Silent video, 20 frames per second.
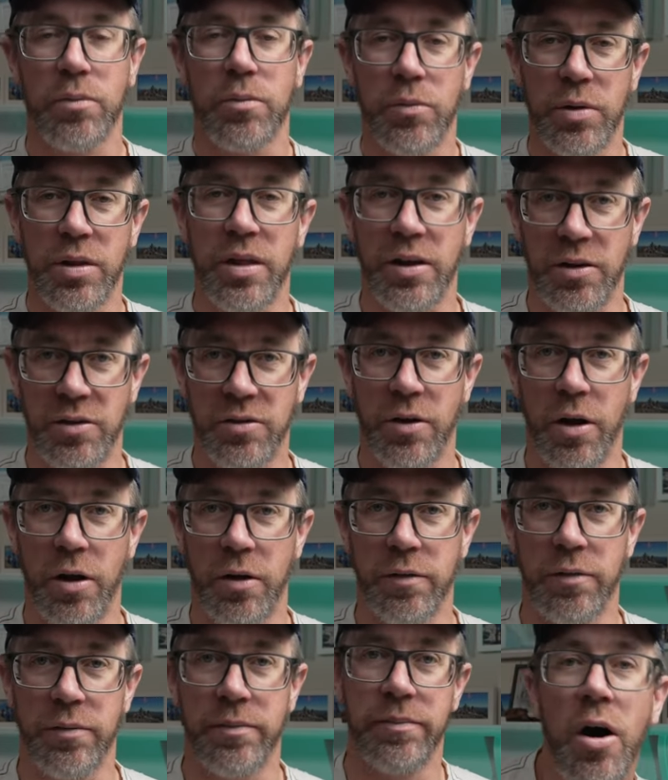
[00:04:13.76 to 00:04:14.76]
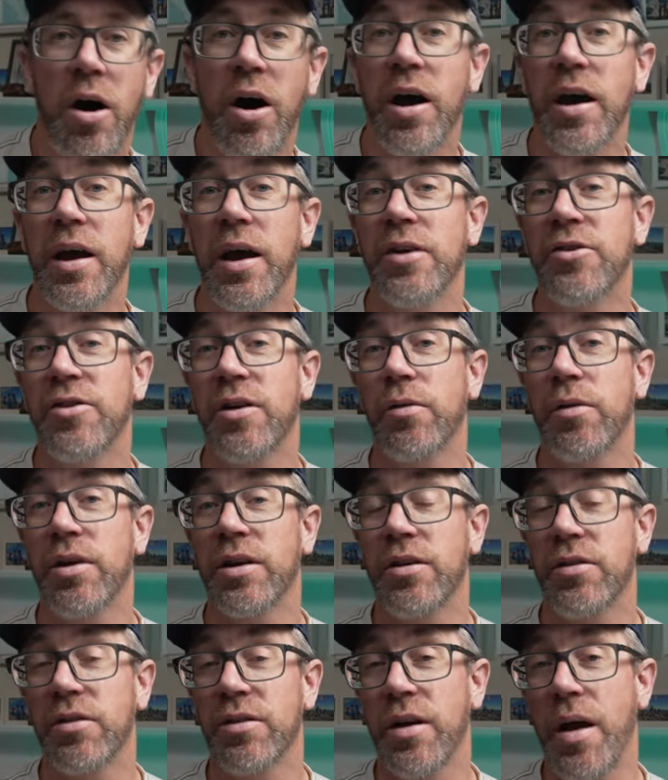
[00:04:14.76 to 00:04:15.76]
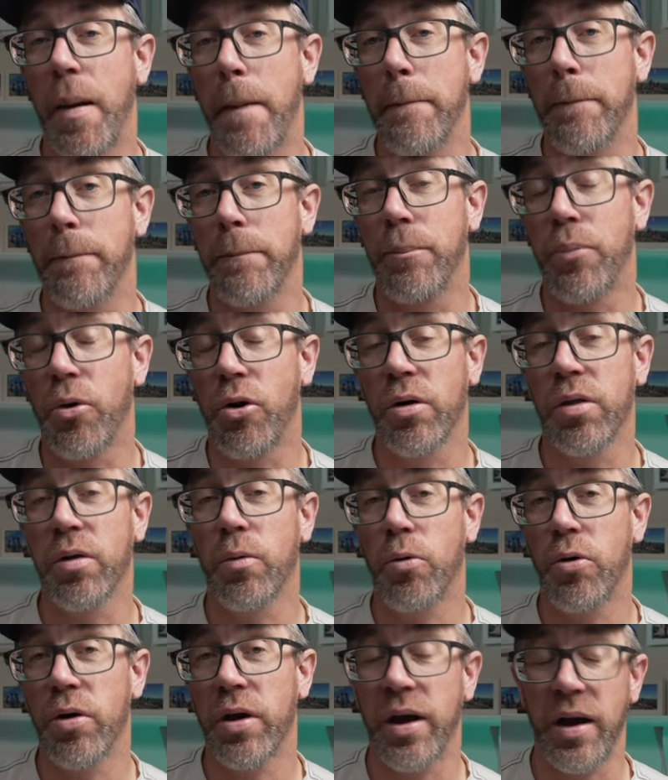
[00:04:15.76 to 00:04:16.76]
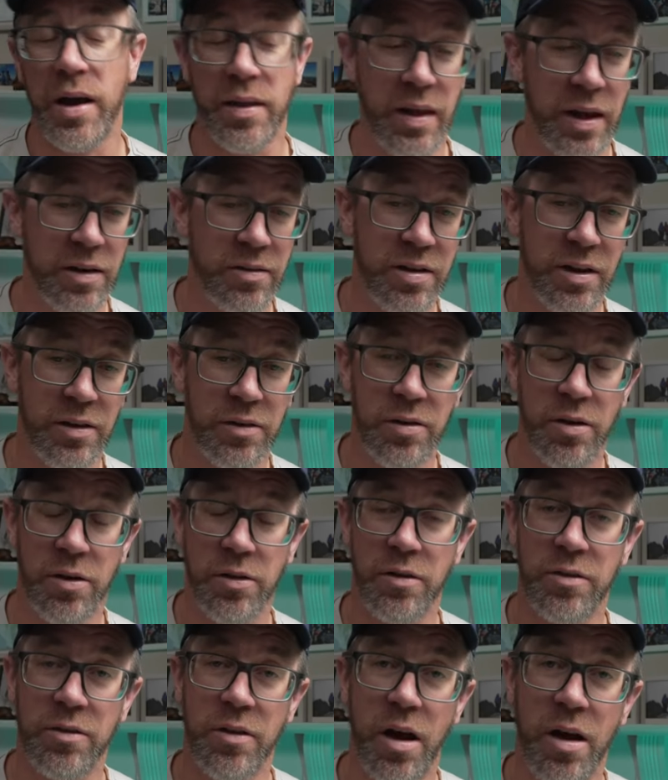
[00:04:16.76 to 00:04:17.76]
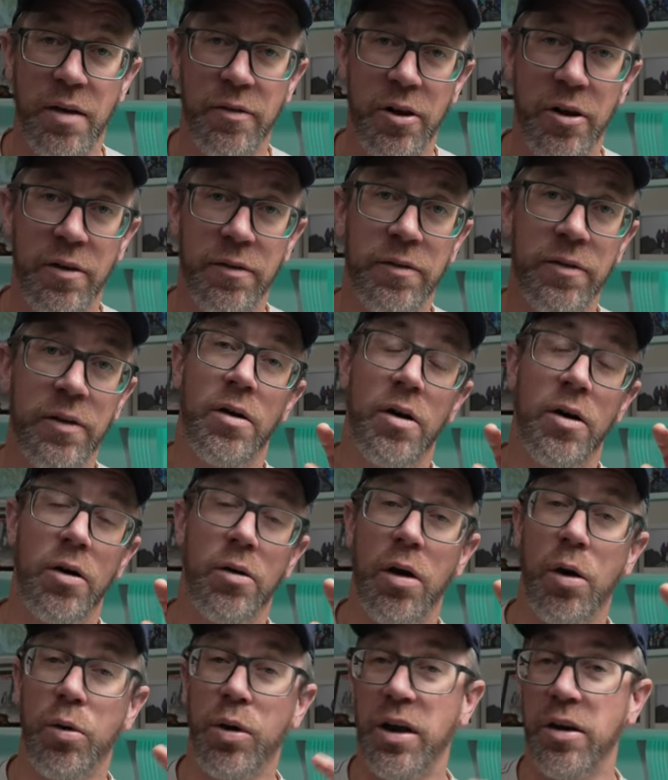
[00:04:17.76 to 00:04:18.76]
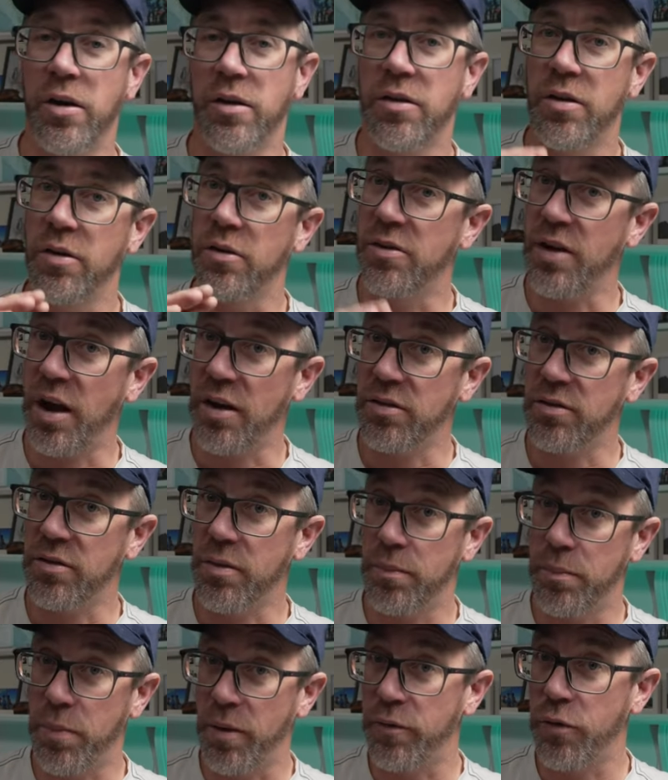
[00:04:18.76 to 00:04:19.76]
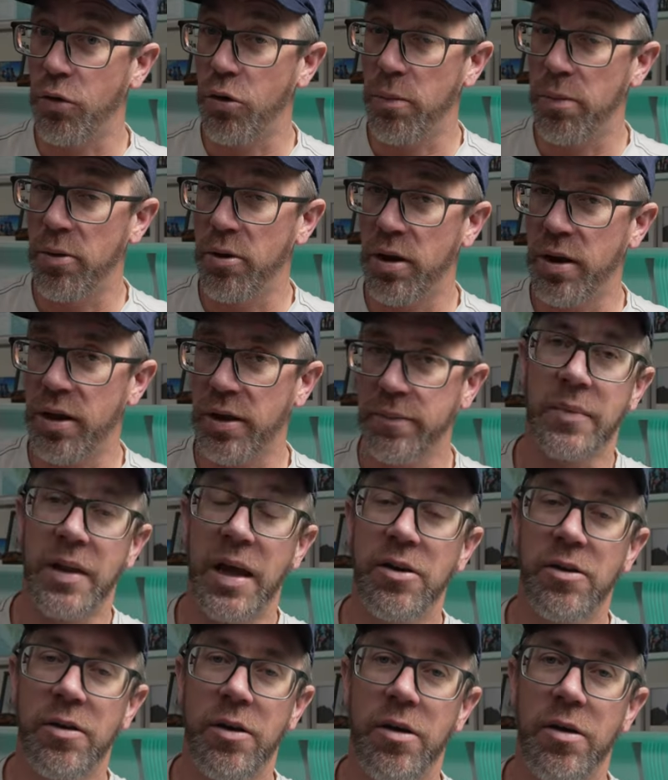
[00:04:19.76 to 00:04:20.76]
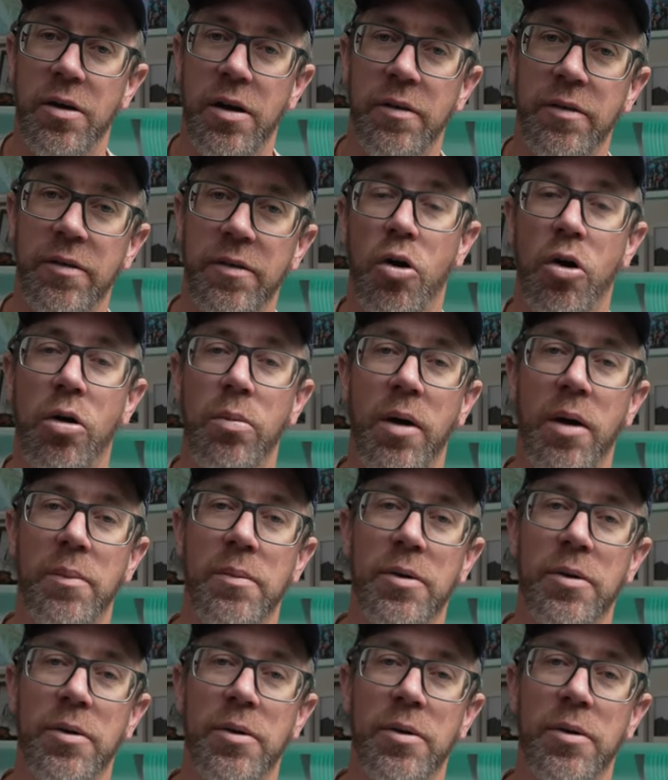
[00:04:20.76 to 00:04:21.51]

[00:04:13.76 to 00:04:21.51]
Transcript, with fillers: with each stove. I generally just boil the water and that's it, turn the stove off, or I'll get it to just before boiling and turn it off. All my